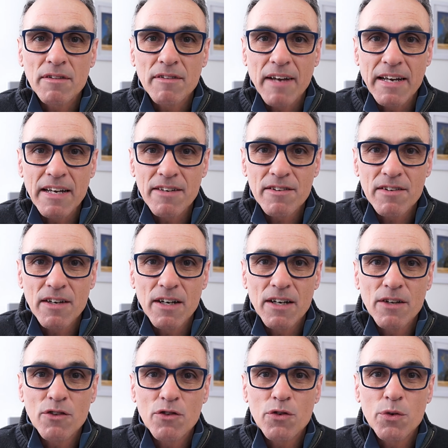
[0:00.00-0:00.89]

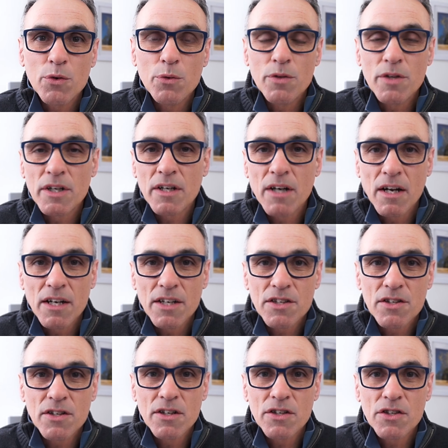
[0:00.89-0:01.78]
data to the
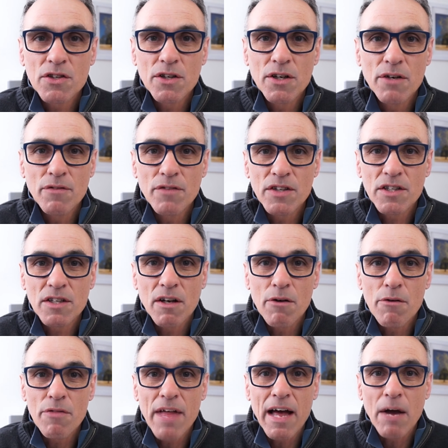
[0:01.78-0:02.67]
ColorCert server,
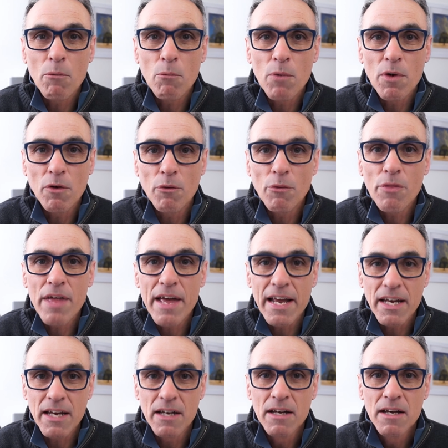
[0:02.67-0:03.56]
so that will
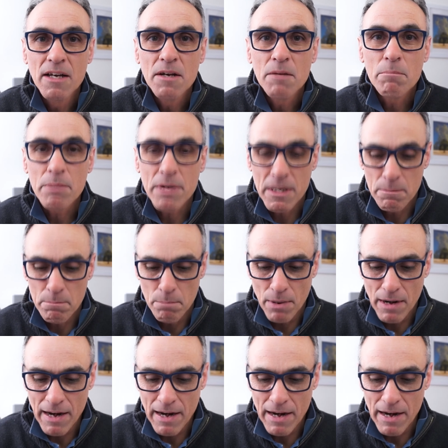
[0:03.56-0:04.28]
then be